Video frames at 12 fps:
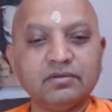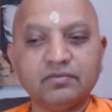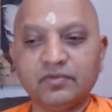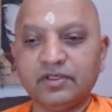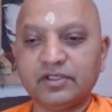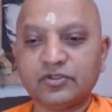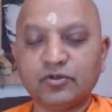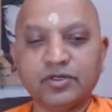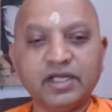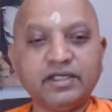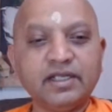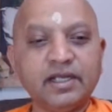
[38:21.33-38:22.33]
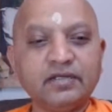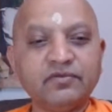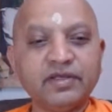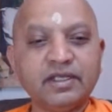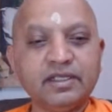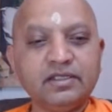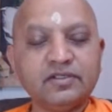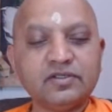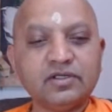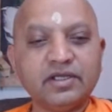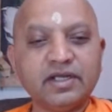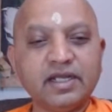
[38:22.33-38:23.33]
It is rotating at very
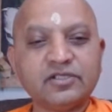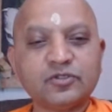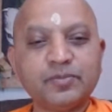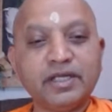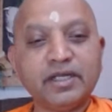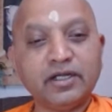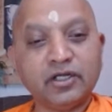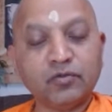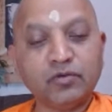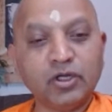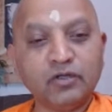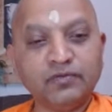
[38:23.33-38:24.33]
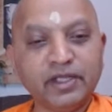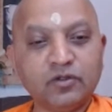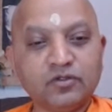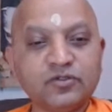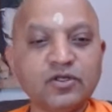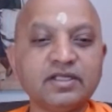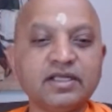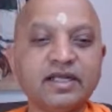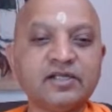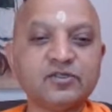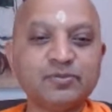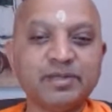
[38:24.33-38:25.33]
great speed and revolving also at great
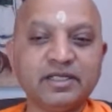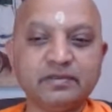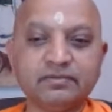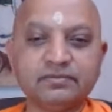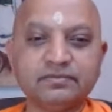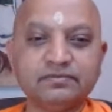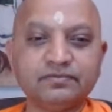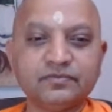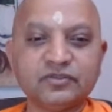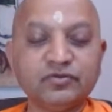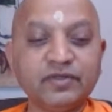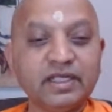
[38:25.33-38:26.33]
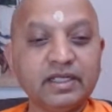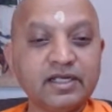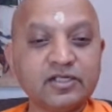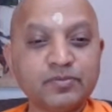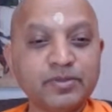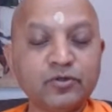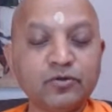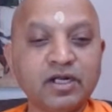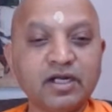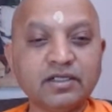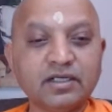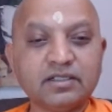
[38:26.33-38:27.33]
speed. Very great speed, you
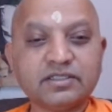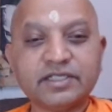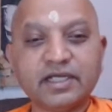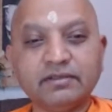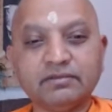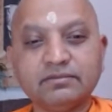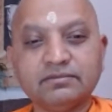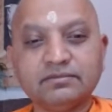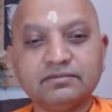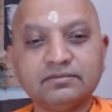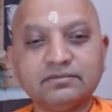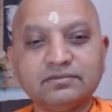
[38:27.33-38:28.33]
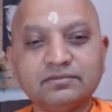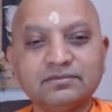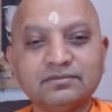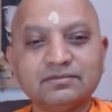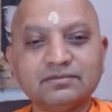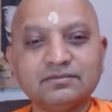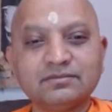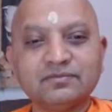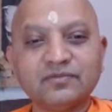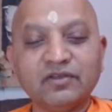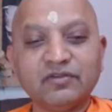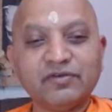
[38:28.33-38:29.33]
can't understand.
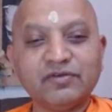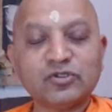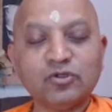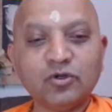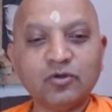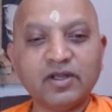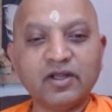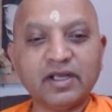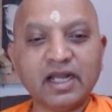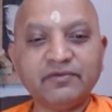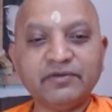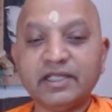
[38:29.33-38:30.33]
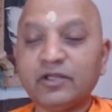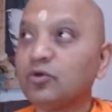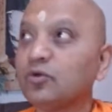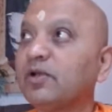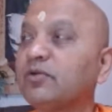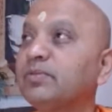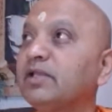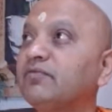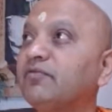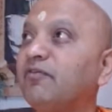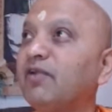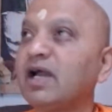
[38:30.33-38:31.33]
If there was no gravity, you would have been
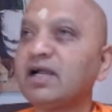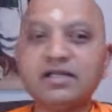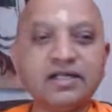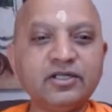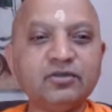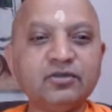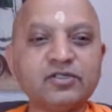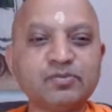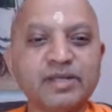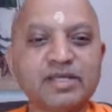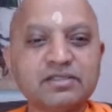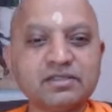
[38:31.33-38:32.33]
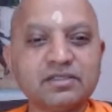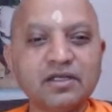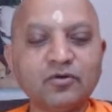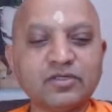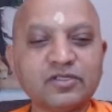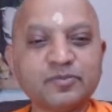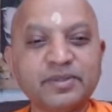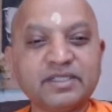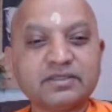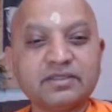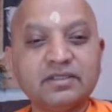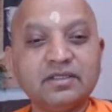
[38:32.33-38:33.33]
flung into the space, outer
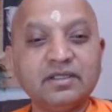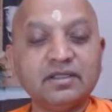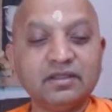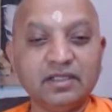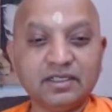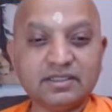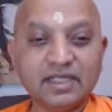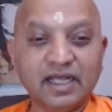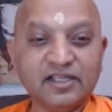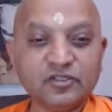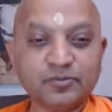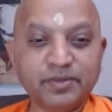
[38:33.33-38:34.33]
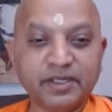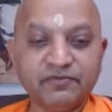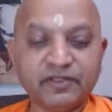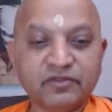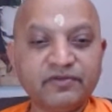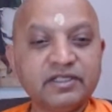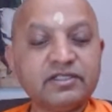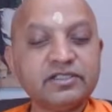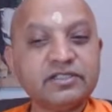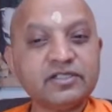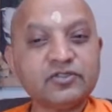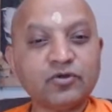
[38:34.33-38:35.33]
space. That is the high speed with which it
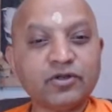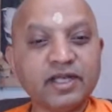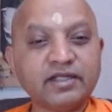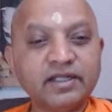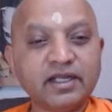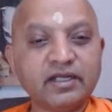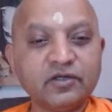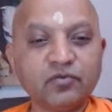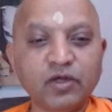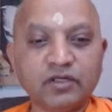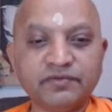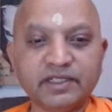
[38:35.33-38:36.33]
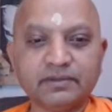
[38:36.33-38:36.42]
is rotating and revolving.